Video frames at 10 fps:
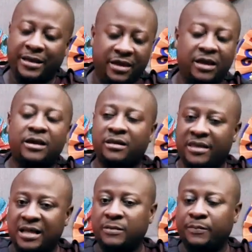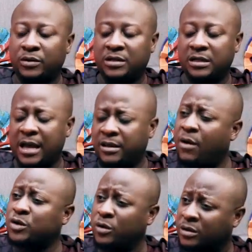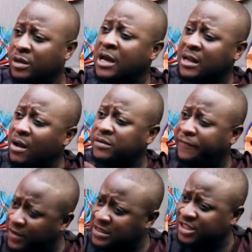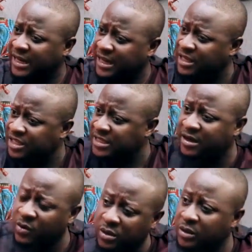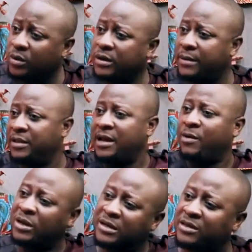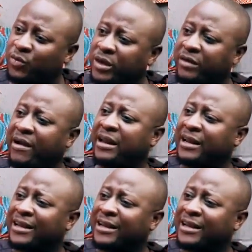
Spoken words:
I think that's important. Now, that was the first challenge. Is that the only one? I mean, I wanted three. Right?